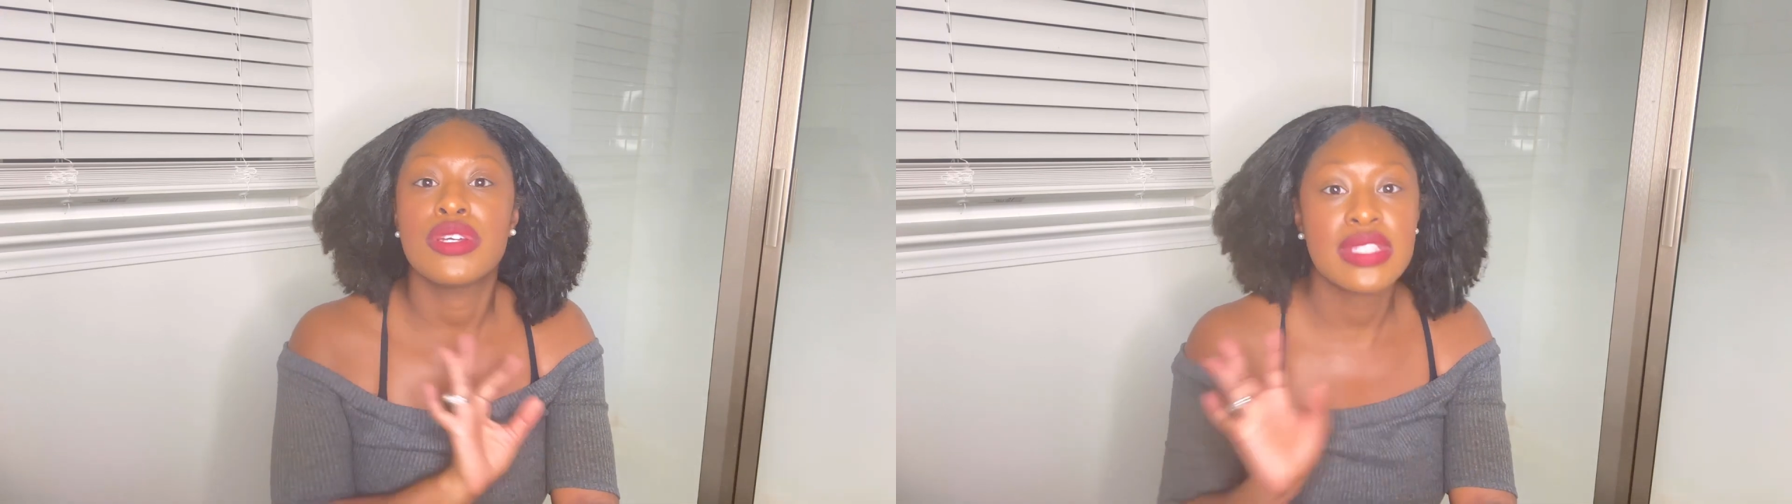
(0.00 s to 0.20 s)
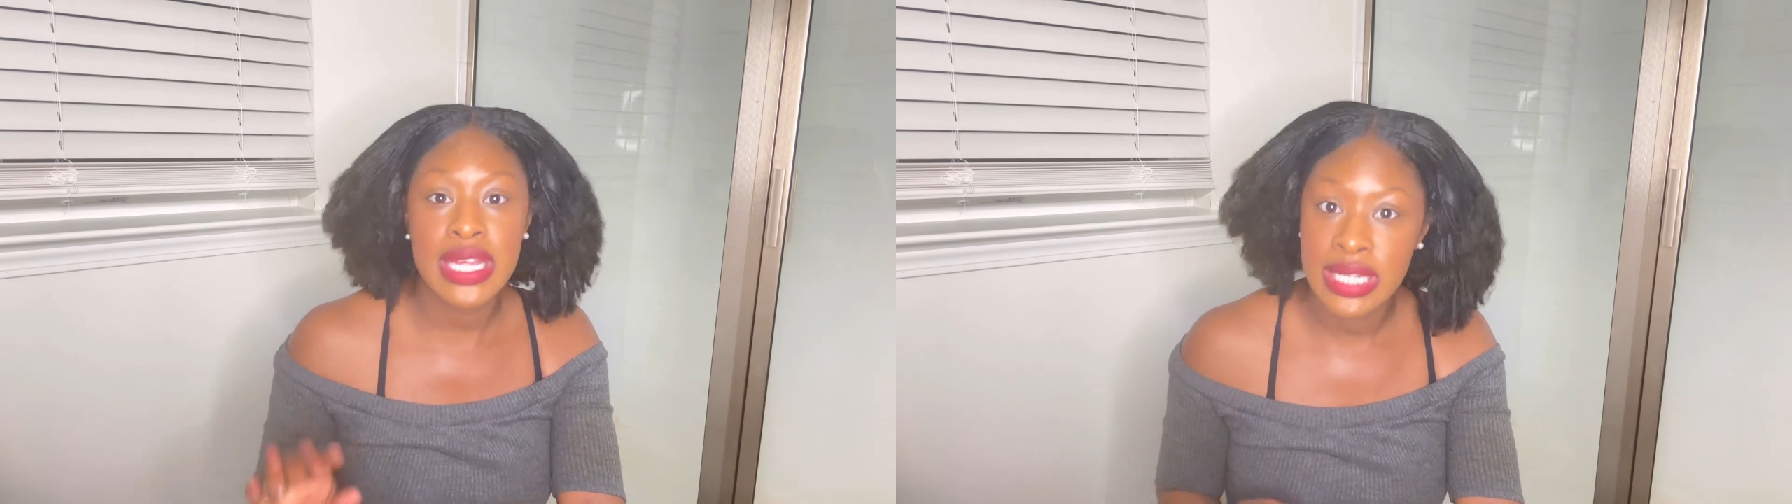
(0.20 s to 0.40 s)

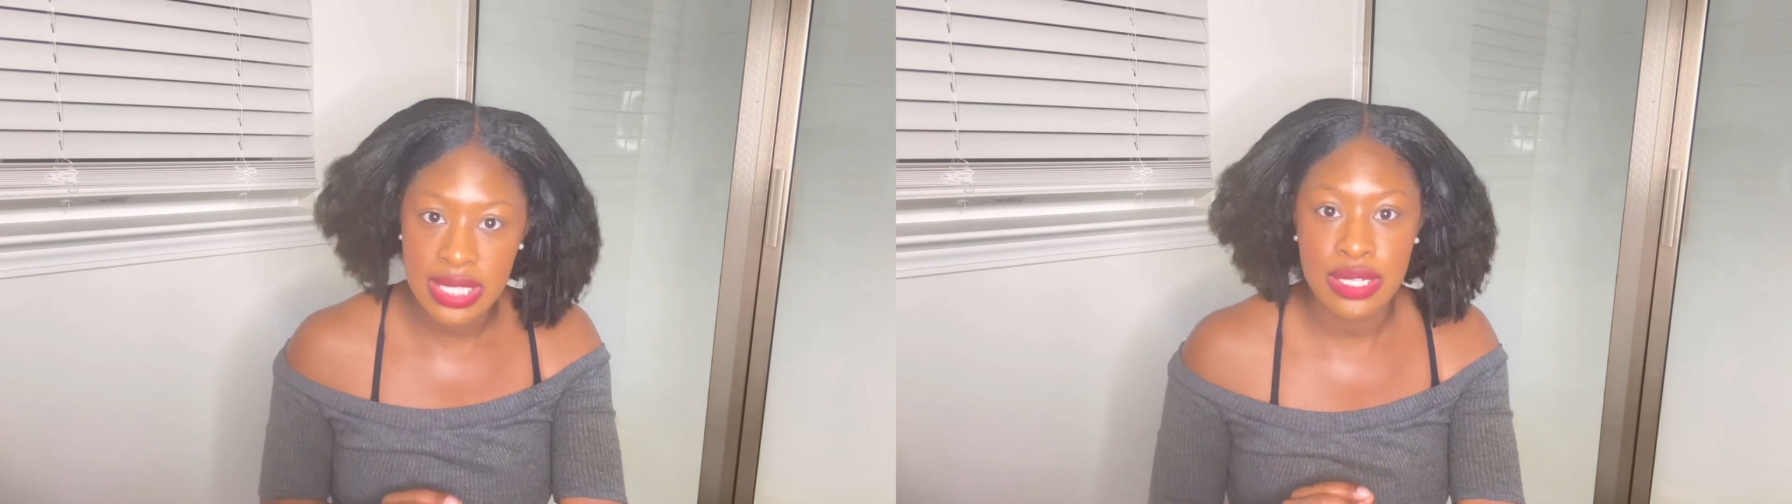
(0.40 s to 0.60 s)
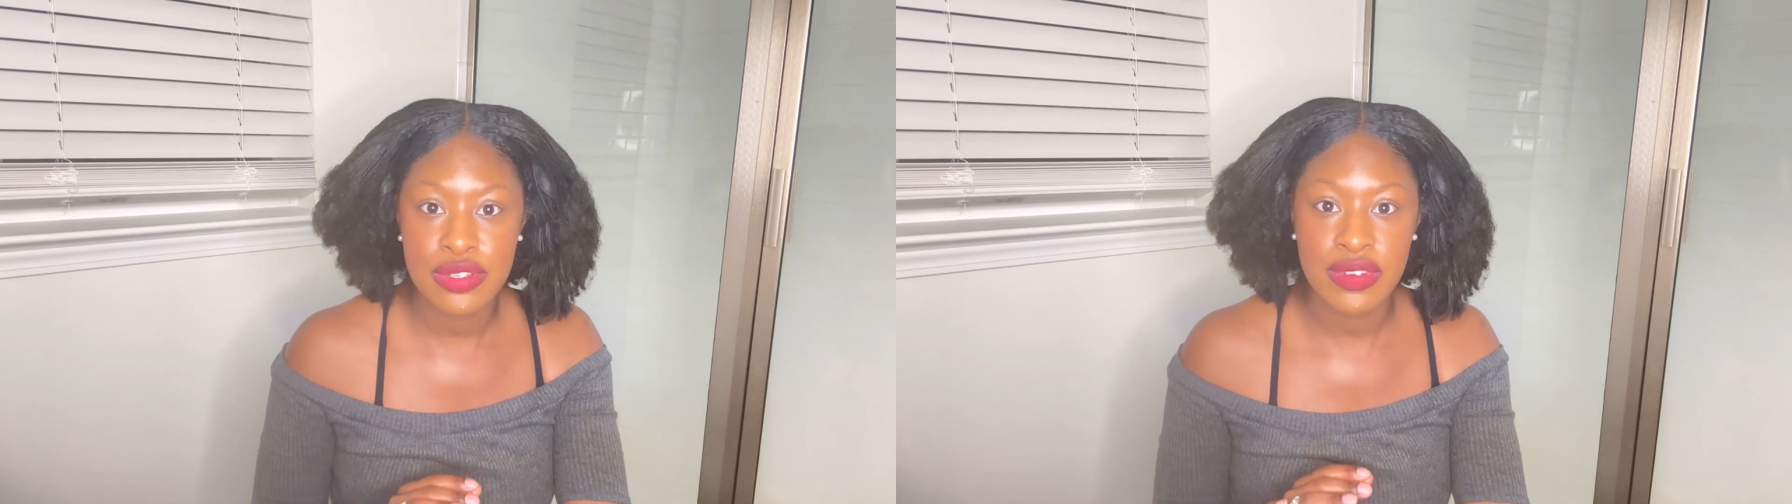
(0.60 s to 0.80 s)
don't take
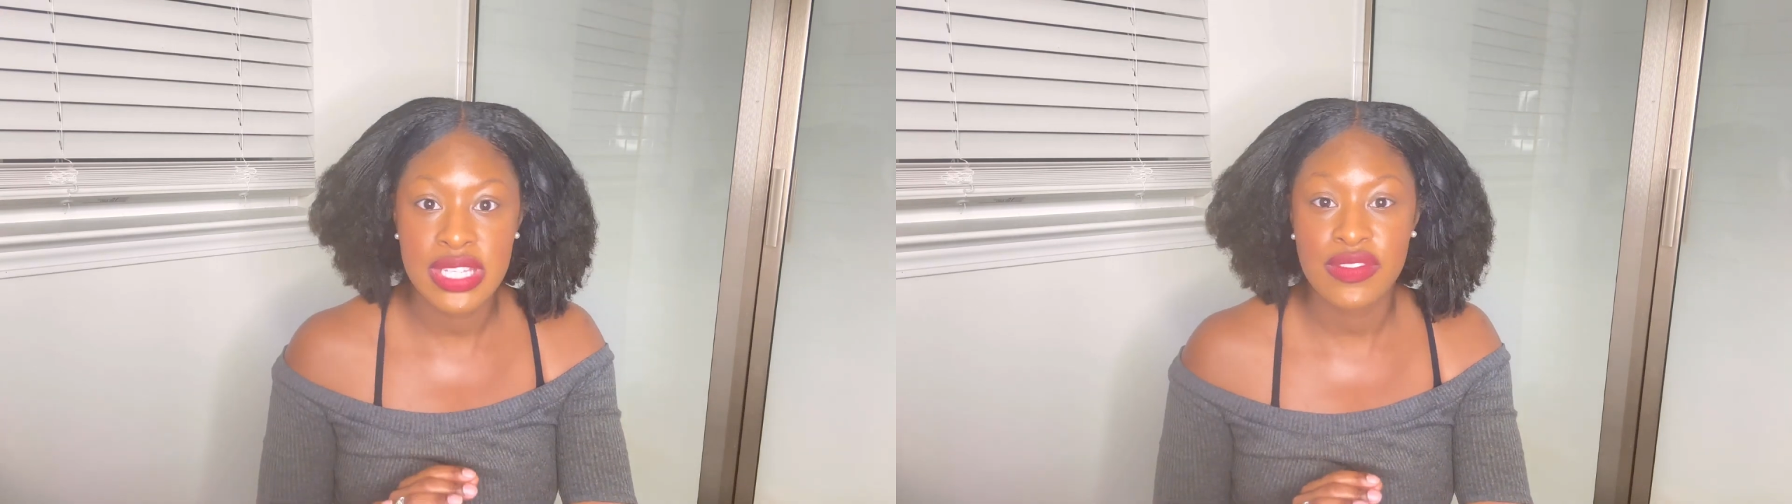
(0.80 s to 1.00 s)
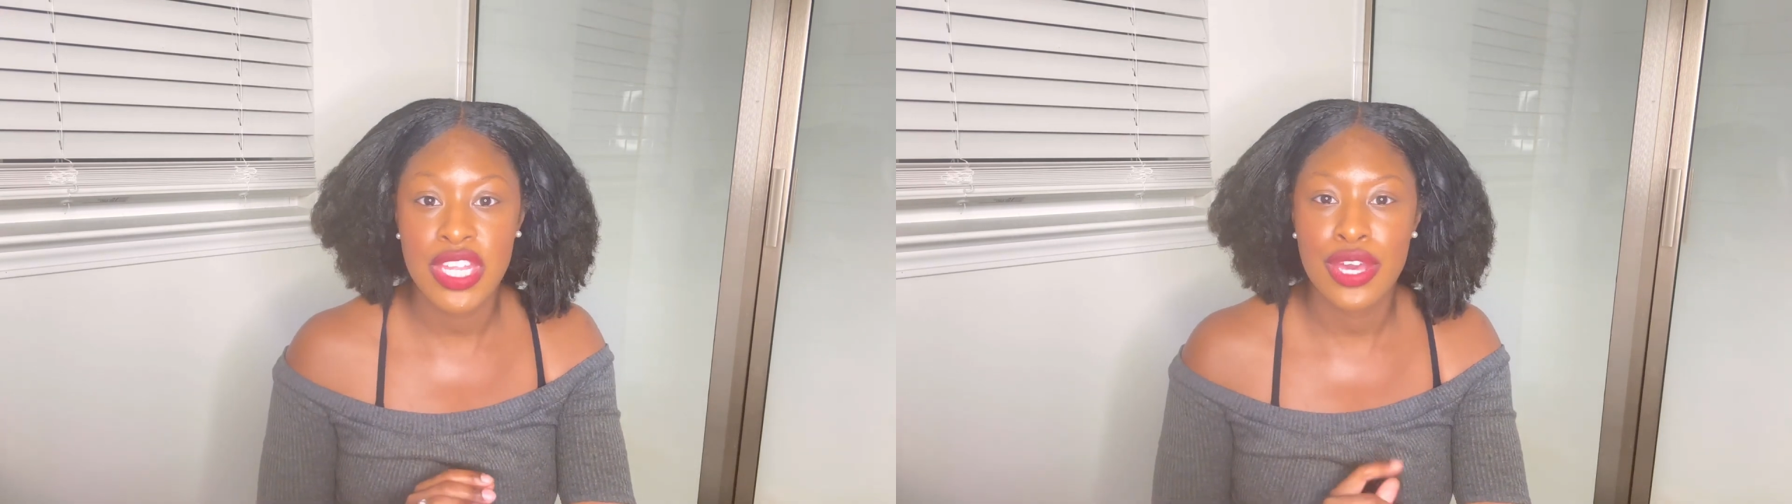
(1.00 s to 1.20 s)
nothing else from
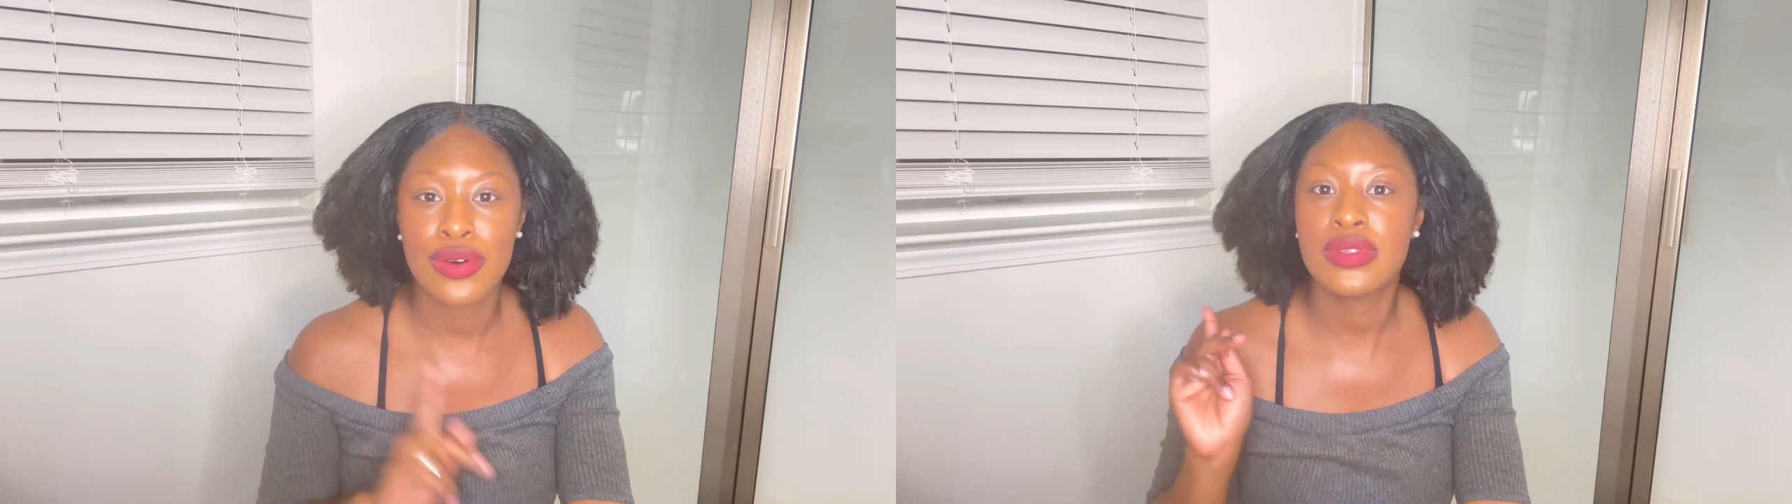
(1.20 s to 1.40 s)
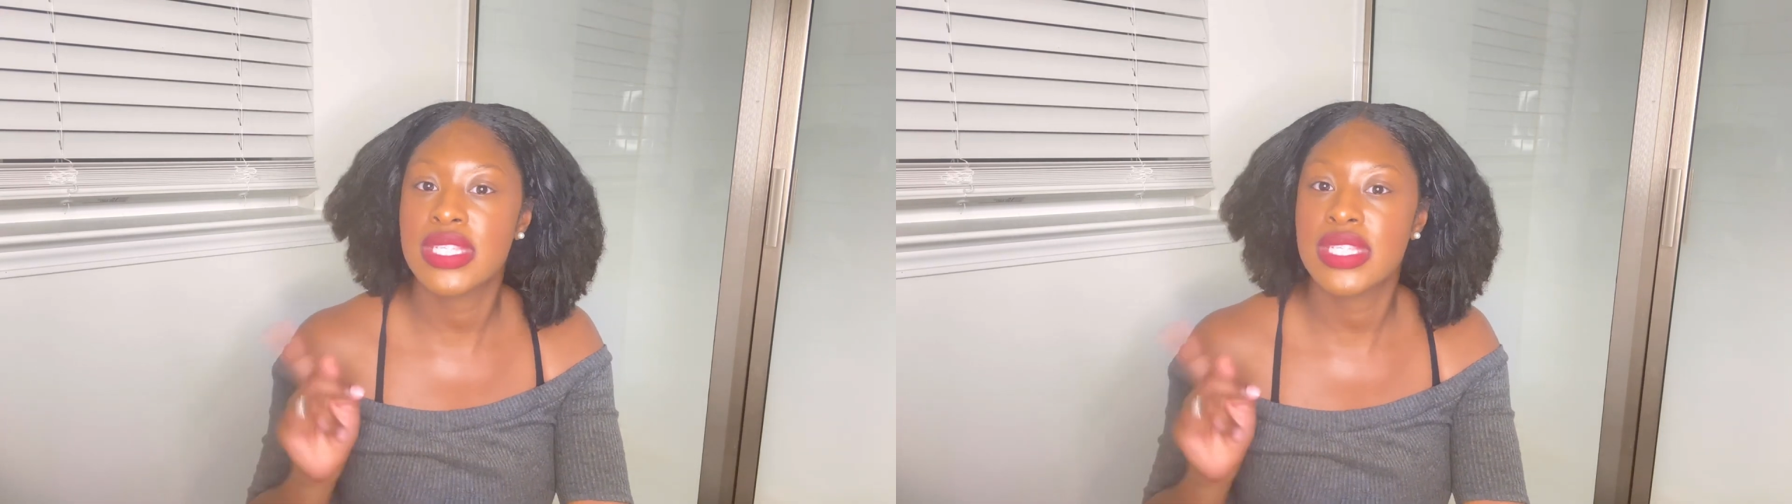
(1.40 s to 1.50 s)
this video,